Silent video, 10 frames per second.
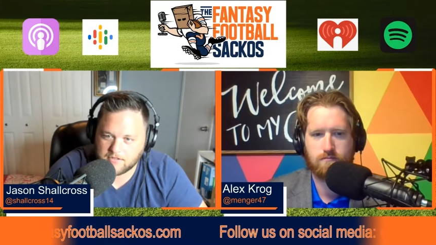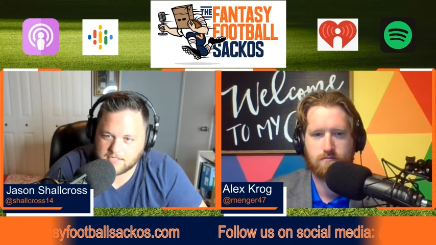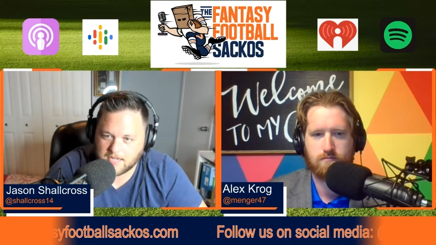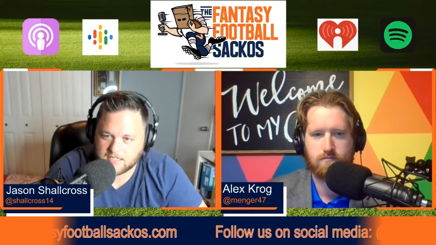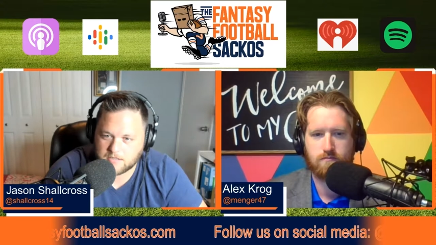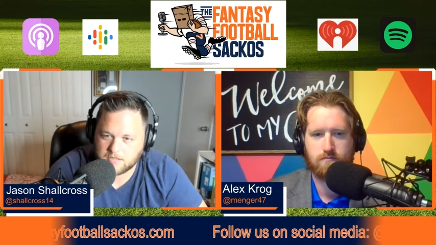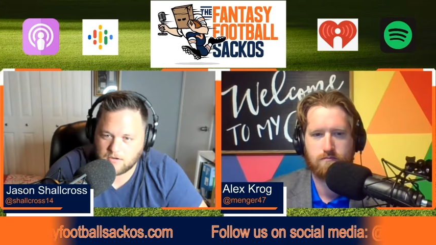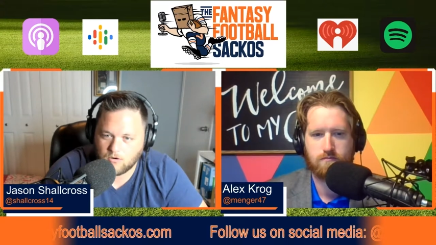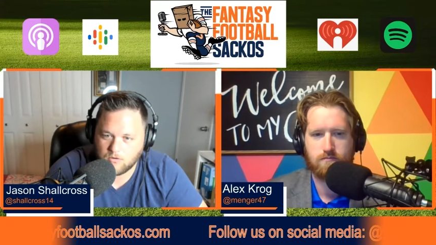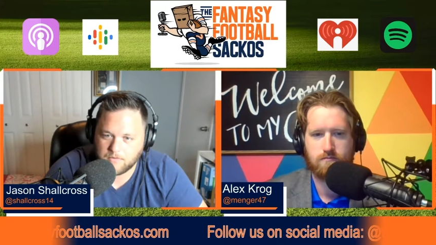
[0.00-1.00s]
Speaker 1: Does that
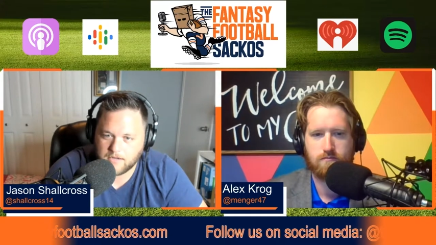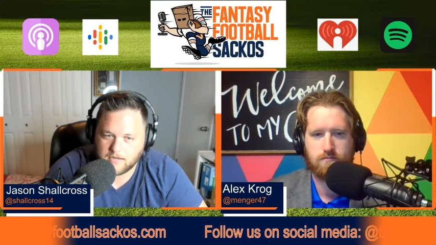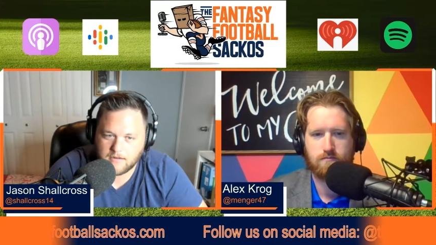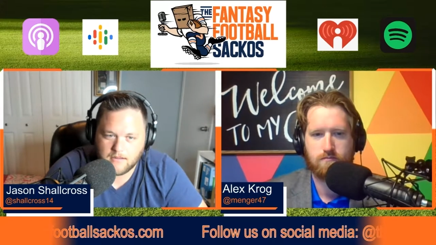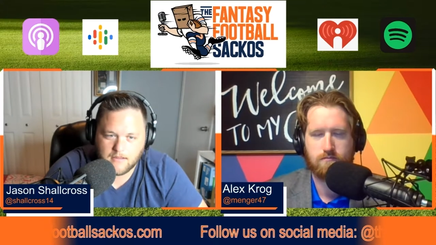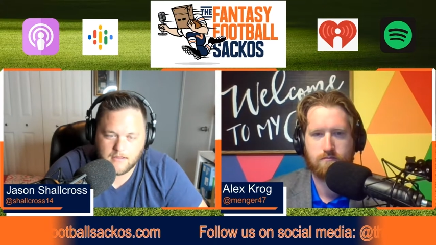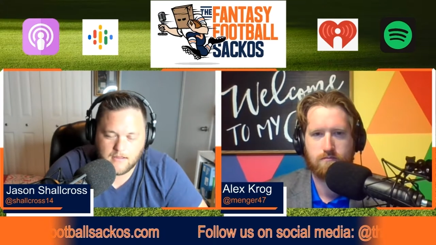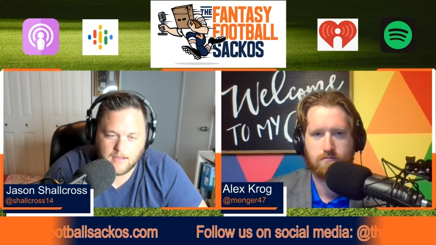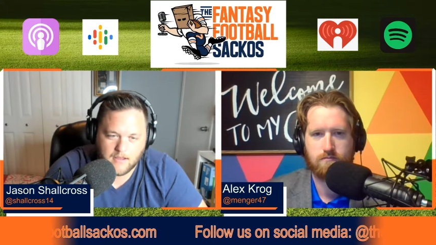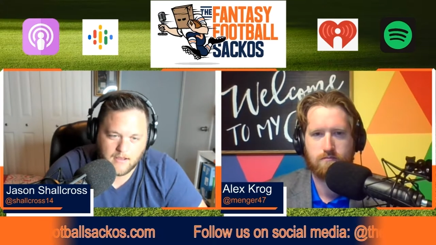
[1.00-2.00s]
Coleman,
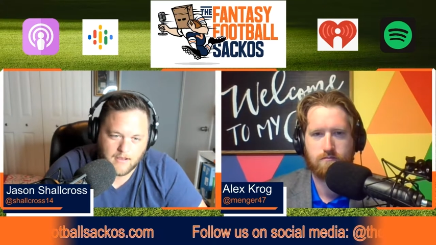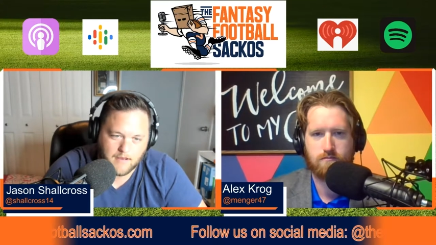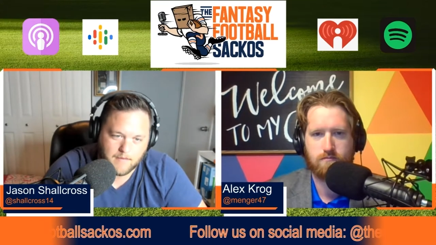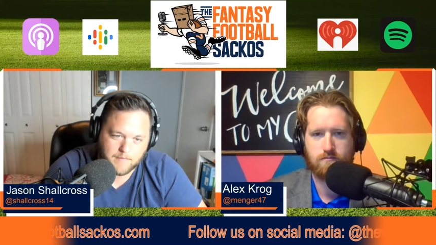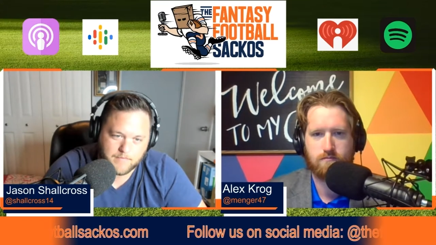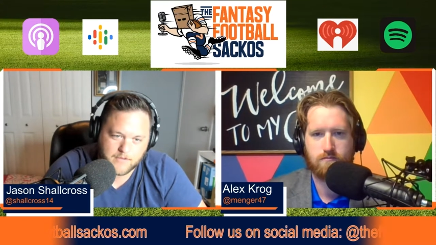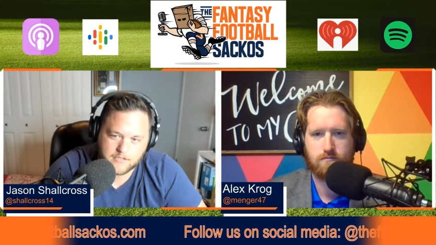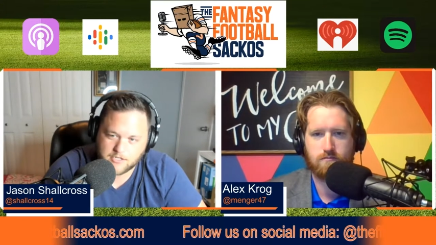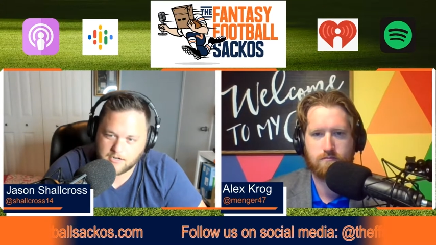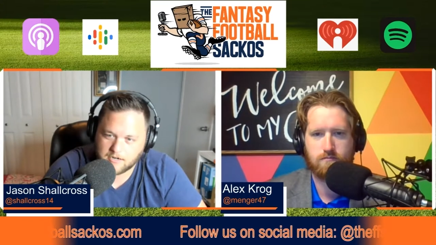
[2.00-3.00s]
um,
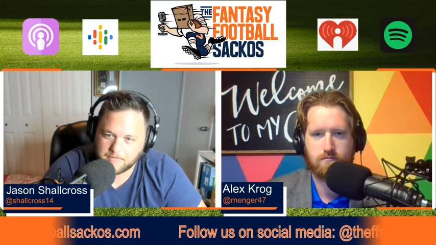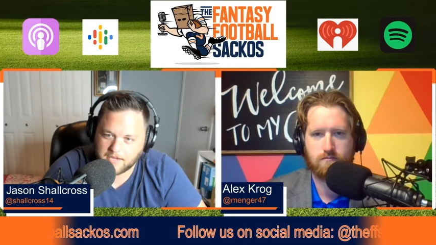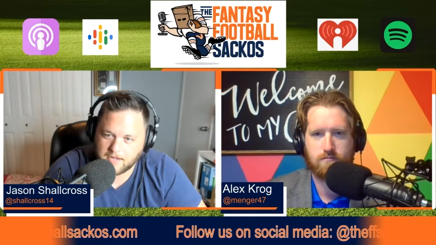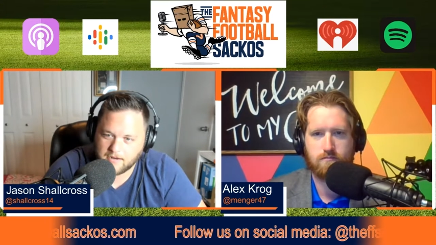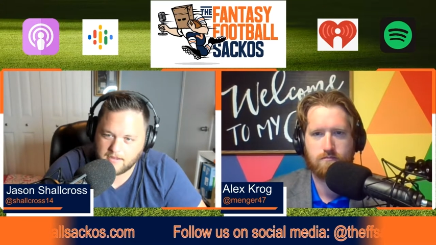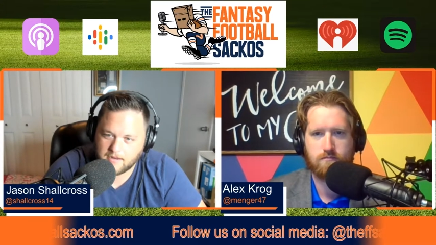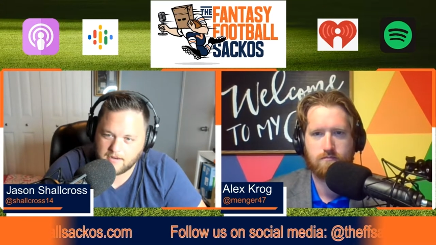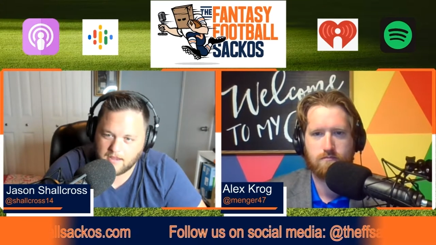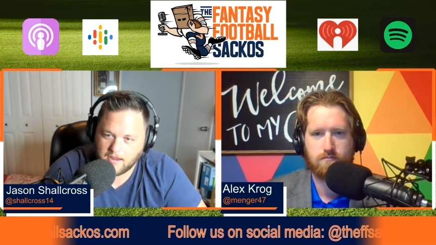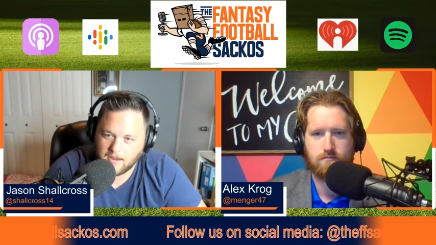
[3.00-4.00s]
Jerick
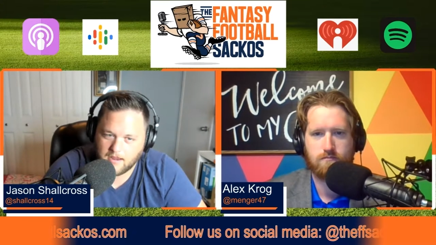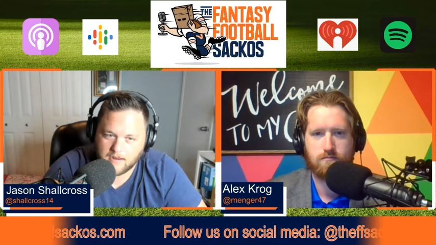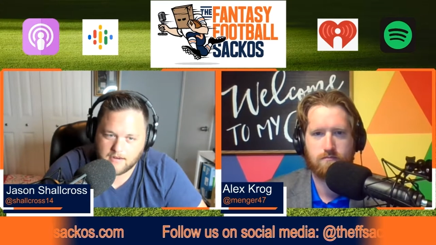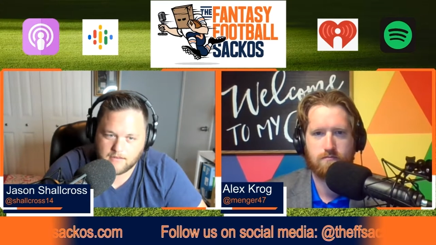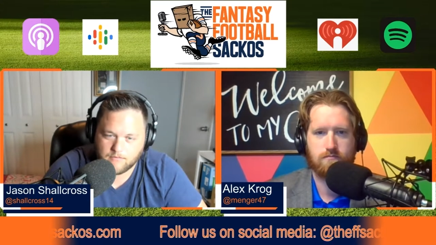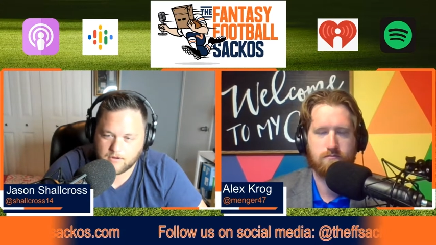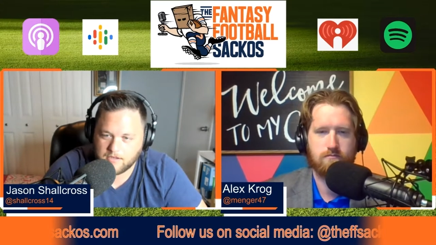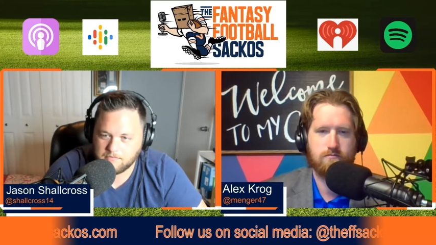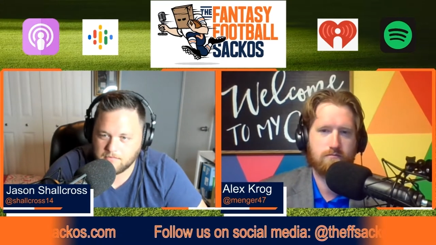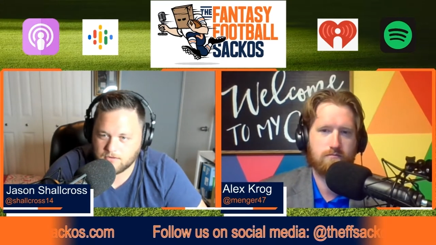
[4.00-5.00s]
McKinnon, and
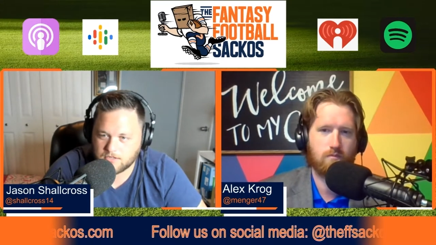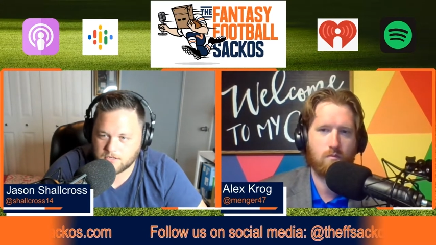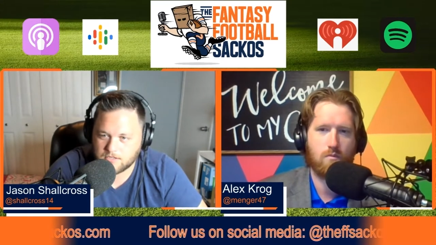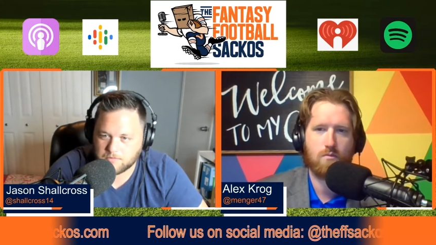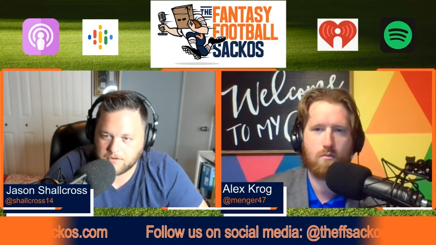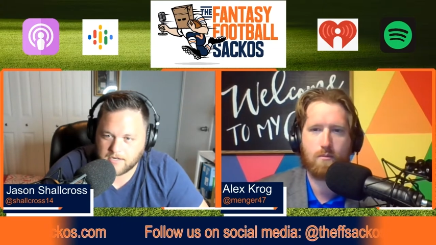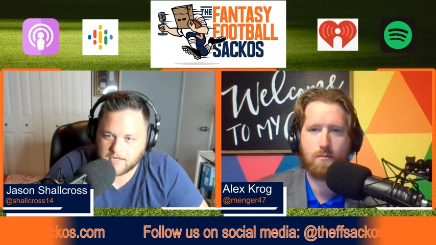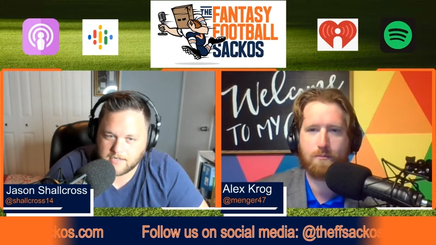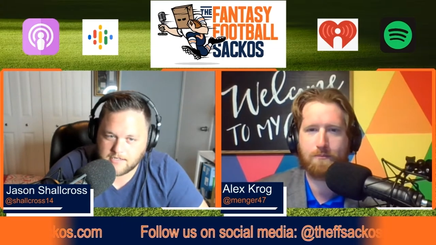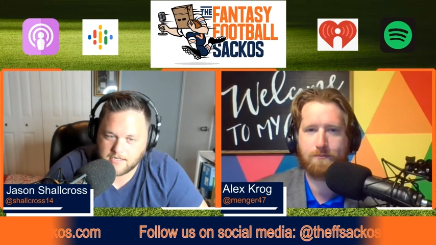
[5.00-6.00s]
Raheem Mostert split
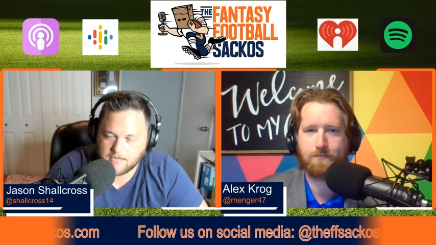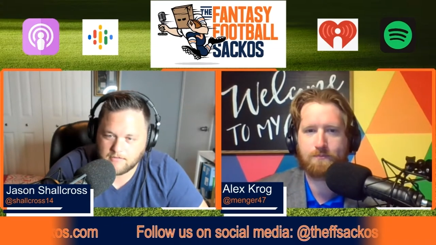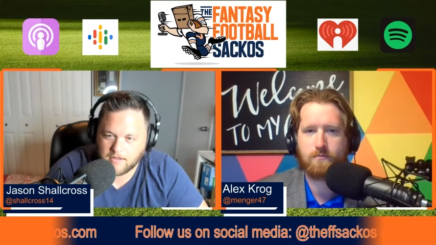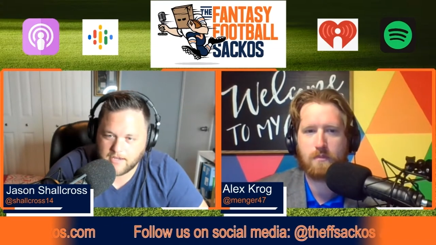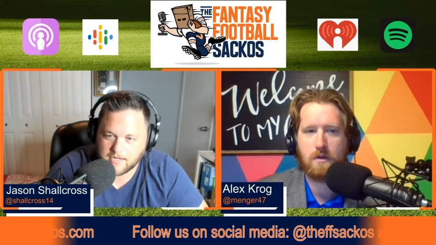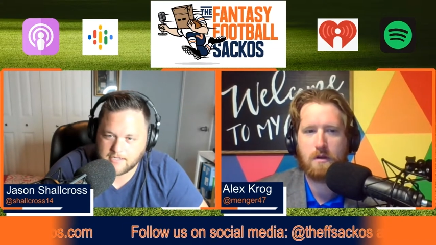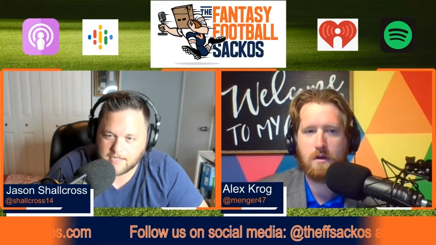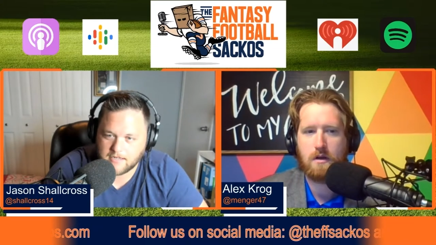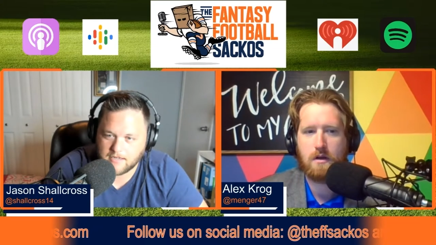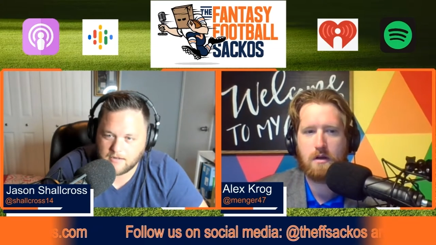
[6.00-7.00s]
continue like it
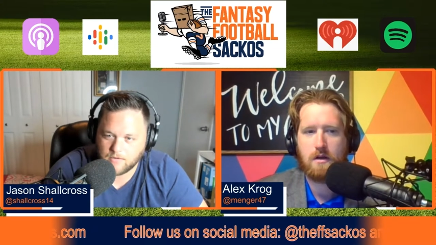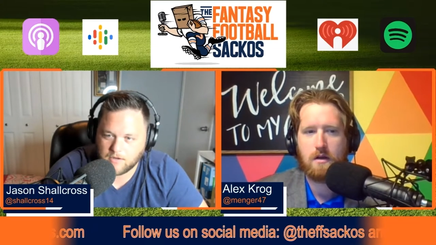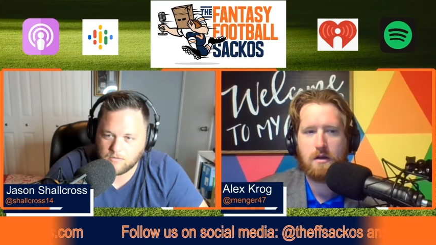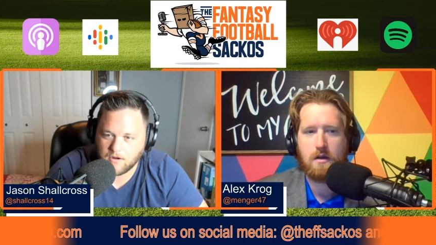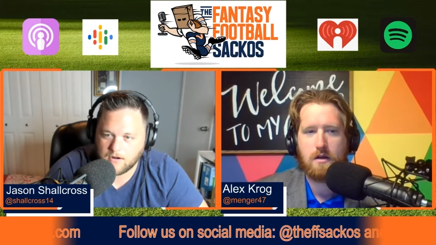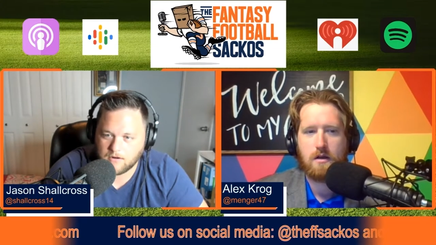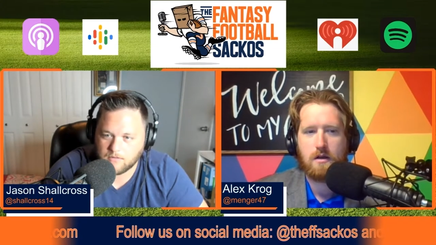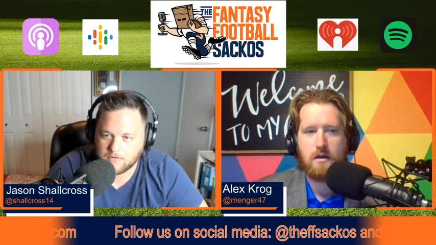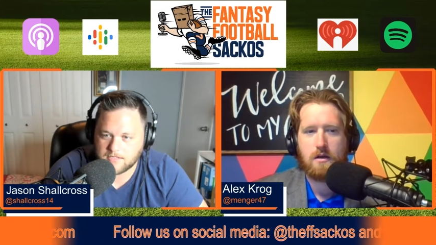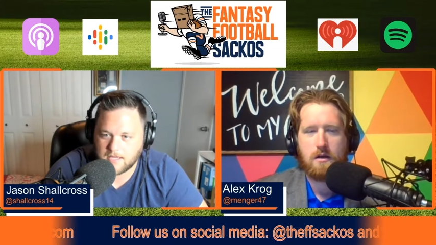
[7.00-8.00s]
did in Week One, or
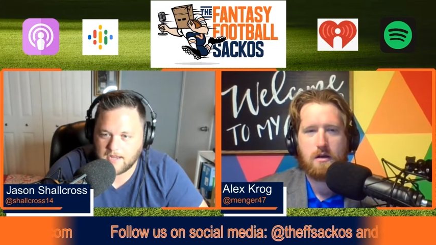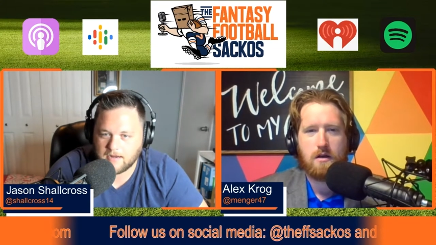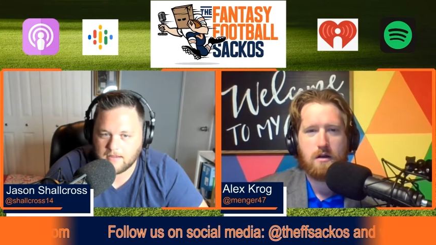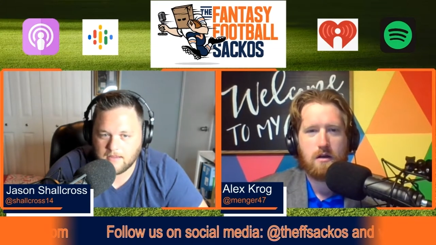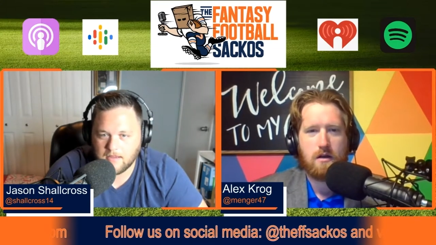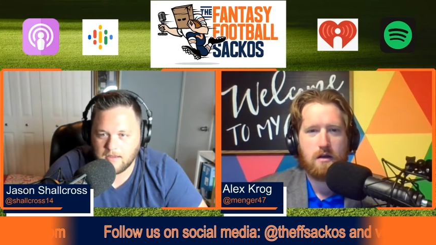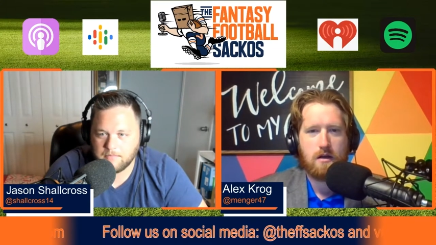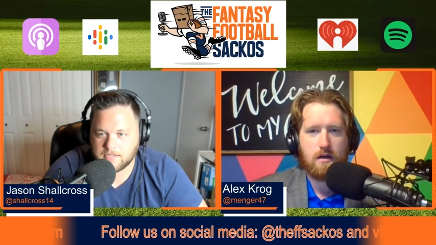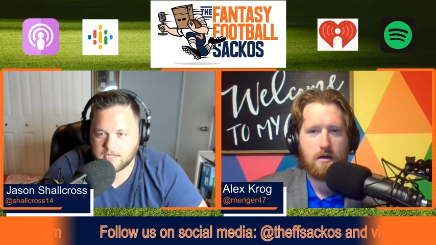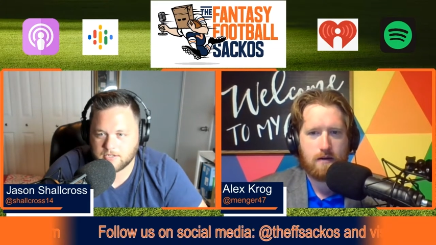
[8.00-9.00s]
was that
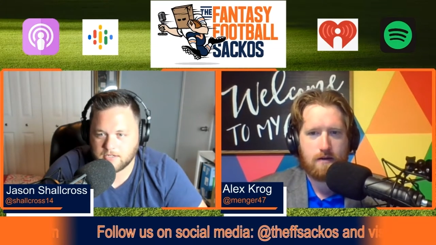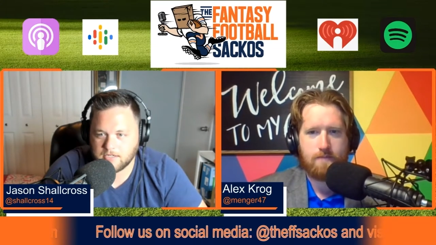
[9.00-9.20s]
potentially